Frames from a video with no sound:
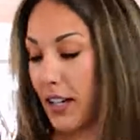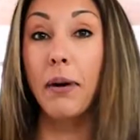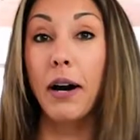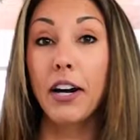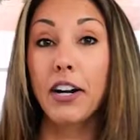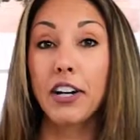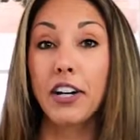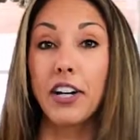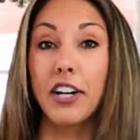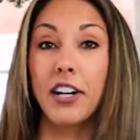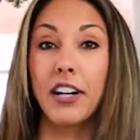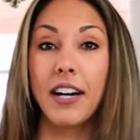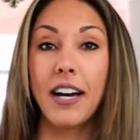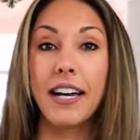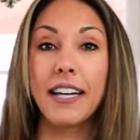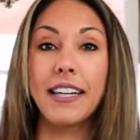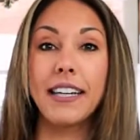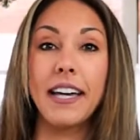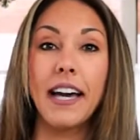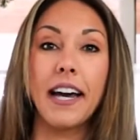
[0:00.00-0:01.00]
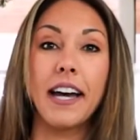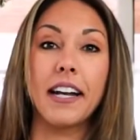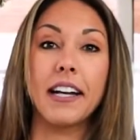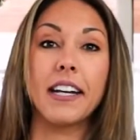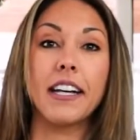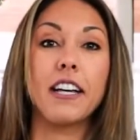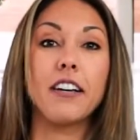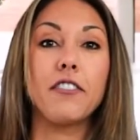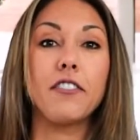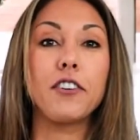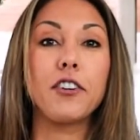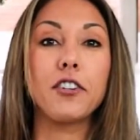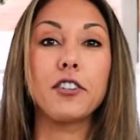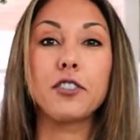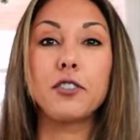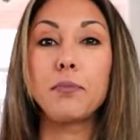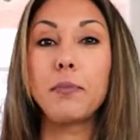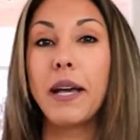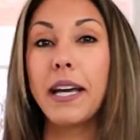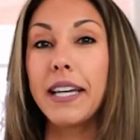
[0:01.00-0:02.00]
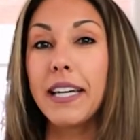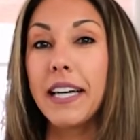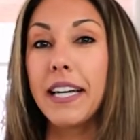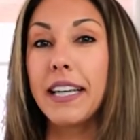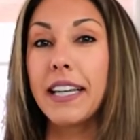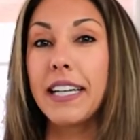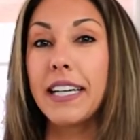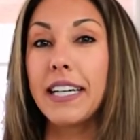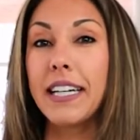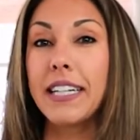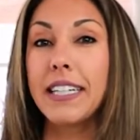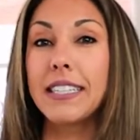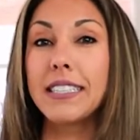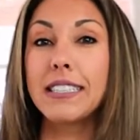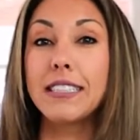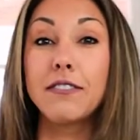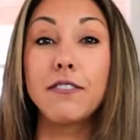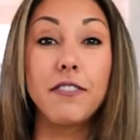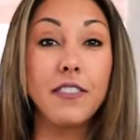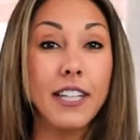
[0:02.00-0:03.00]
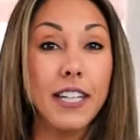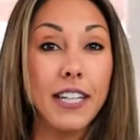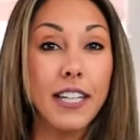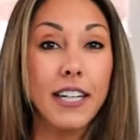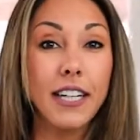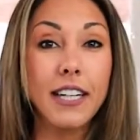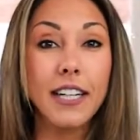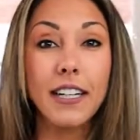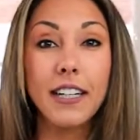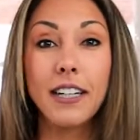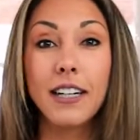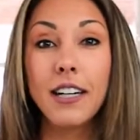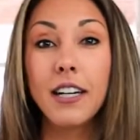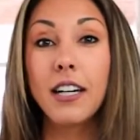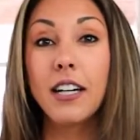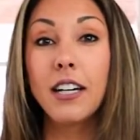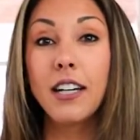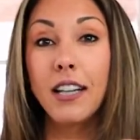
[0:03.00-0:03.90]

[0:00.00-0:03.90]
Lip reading: Butter, again, if you're making these vegan,